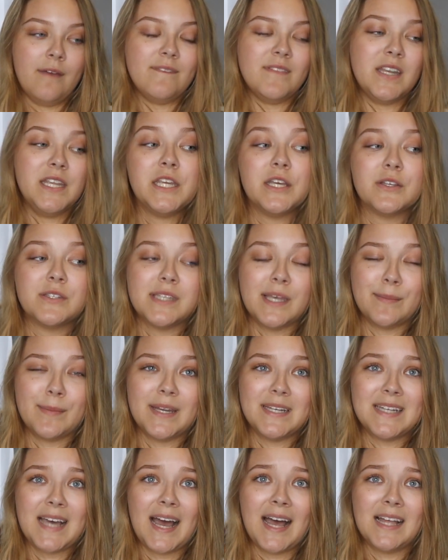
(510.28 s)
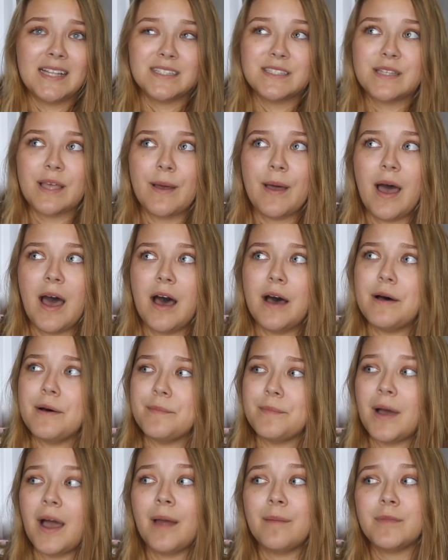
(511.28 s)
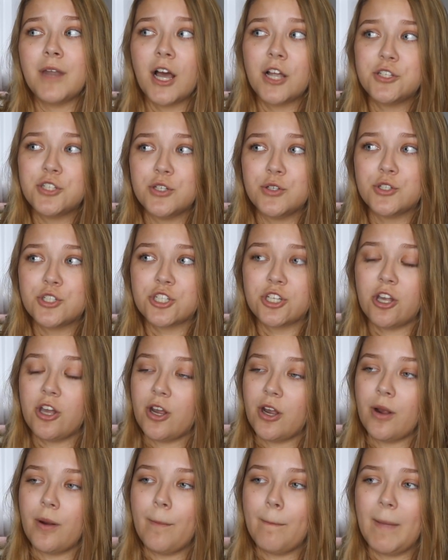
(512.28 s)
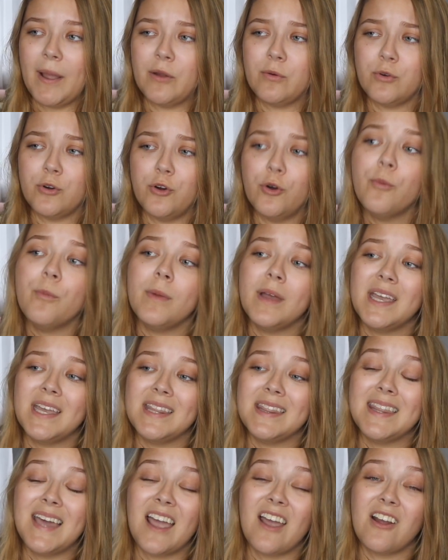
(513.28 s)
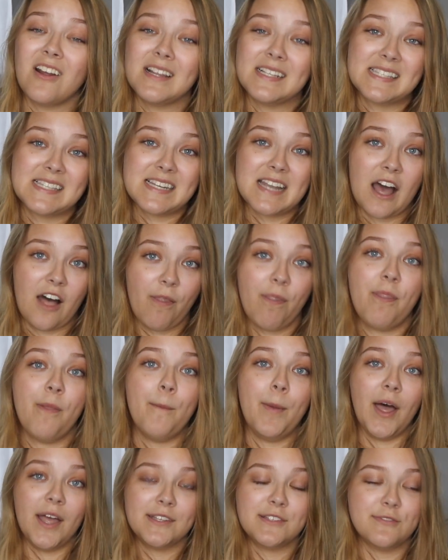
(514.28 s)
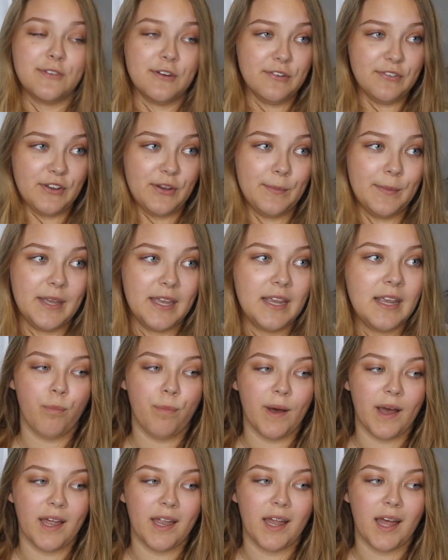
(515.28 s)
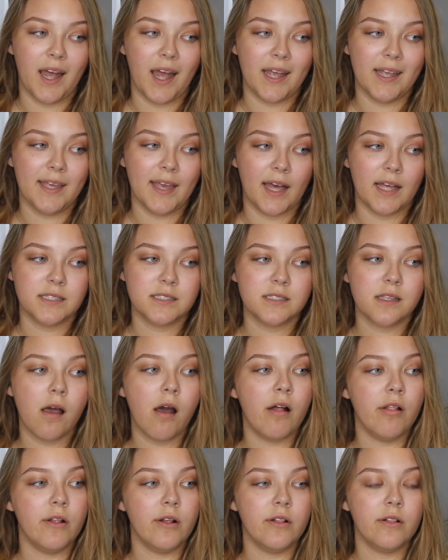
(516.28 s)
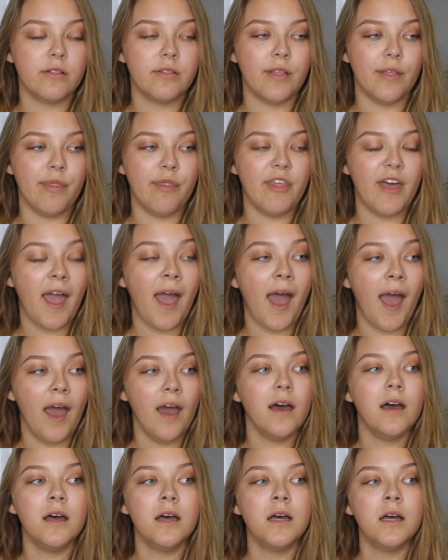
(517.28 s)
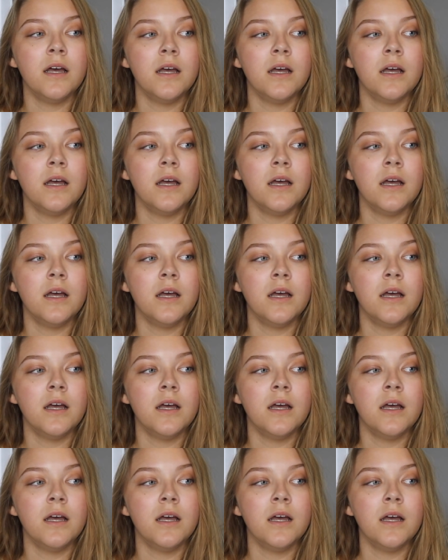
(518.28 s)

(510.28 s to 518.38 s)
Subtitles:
videos at my dad's. I'm not too sure. My room in there is not the best for filming, but I guess other than that,